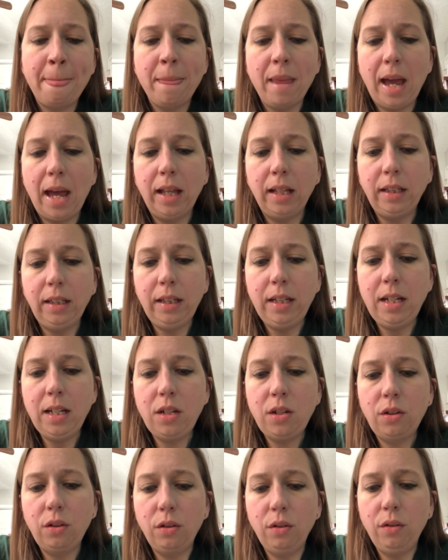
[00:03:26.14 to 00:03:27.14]
at
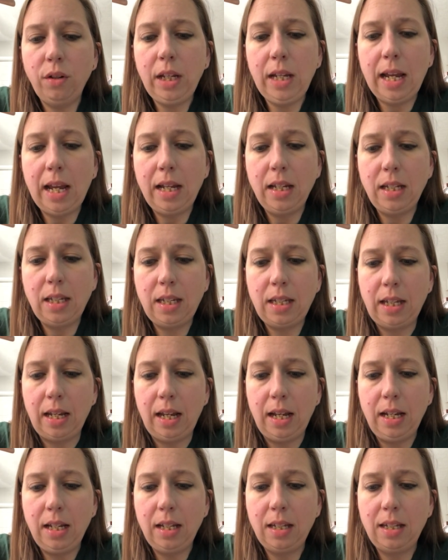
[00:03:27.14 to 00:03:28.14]
least 38
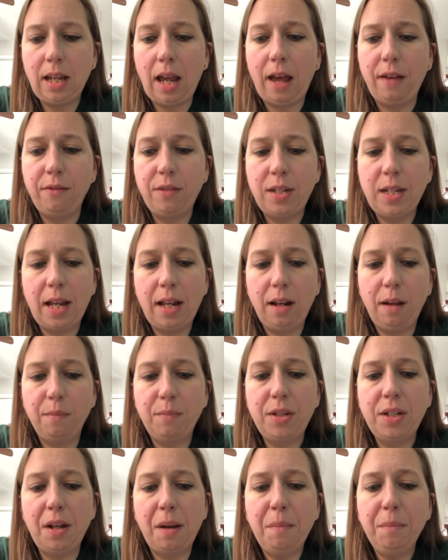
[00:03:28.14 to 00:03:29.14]
states have set up
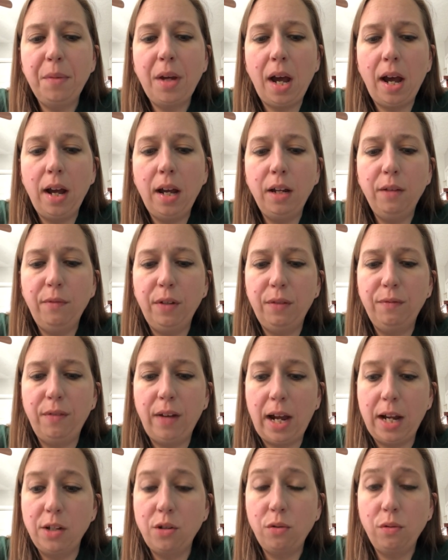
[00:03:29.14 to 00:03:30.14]
some kind of
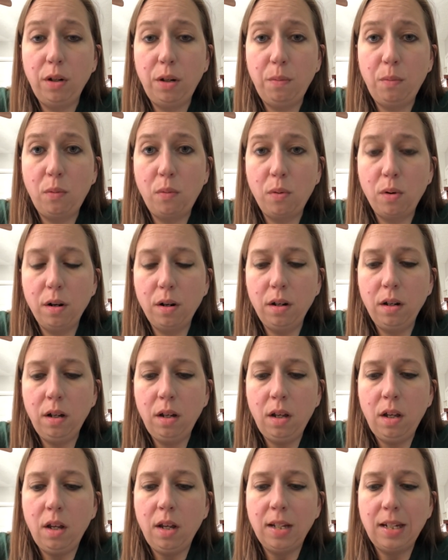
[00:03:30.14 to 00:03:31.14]
advisory board
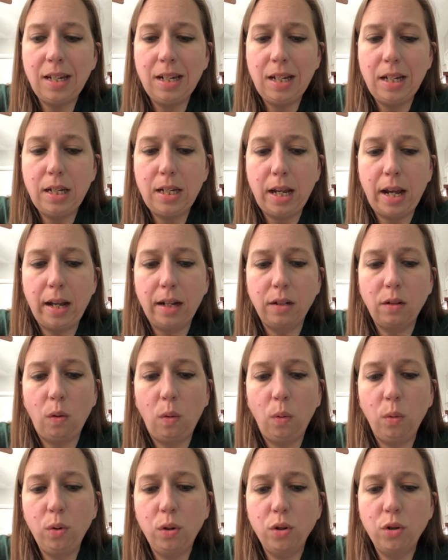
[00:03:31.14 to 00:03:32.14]
to detect
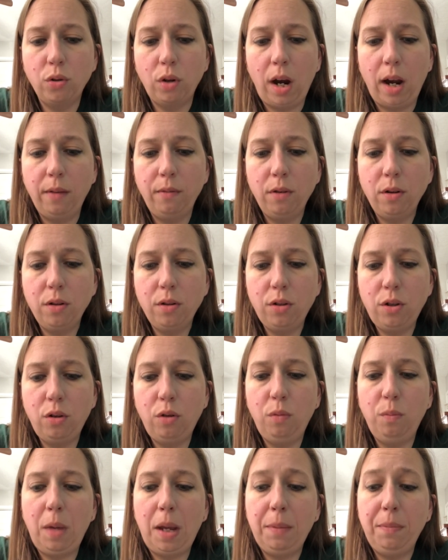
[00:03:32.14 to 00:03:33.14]
older drivers who
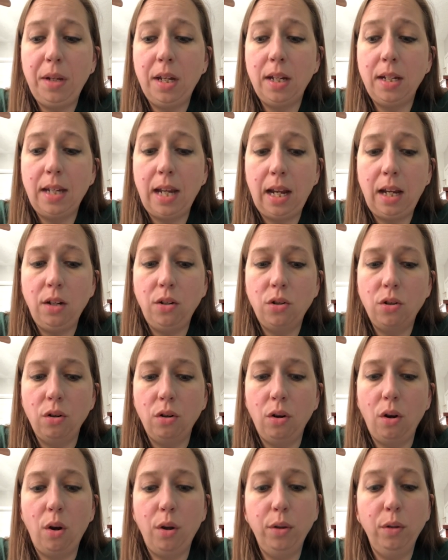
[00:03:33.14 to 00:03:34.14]
may be a
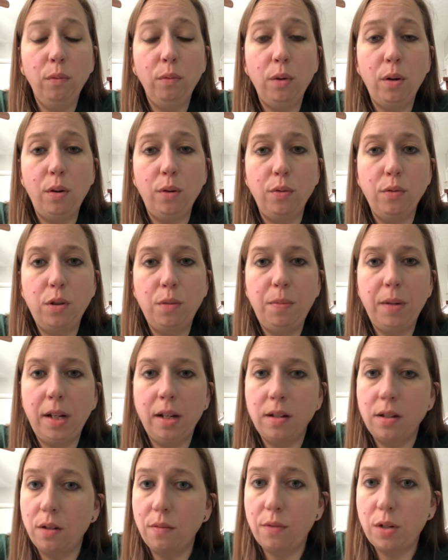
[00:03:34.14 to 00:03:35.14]
danger on the roads
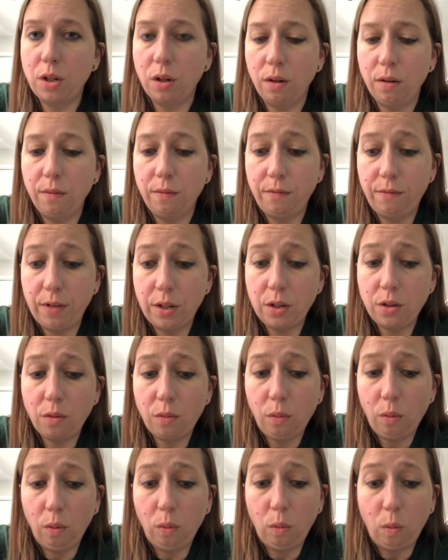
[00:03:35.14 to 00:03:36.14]
because of certain
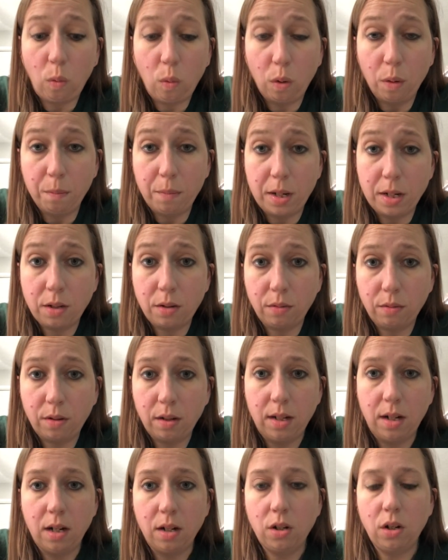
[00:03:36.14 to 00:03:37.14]
physical or mental
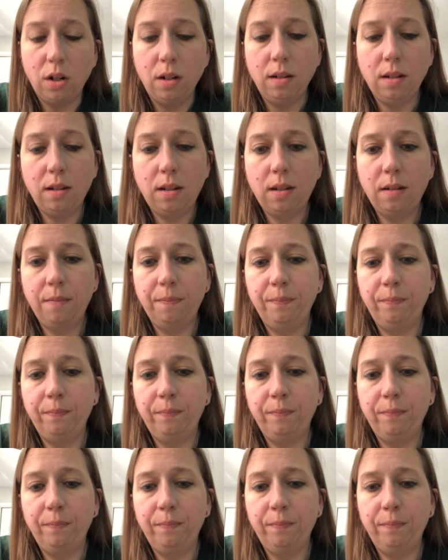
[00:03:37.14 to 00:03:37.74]
conditions.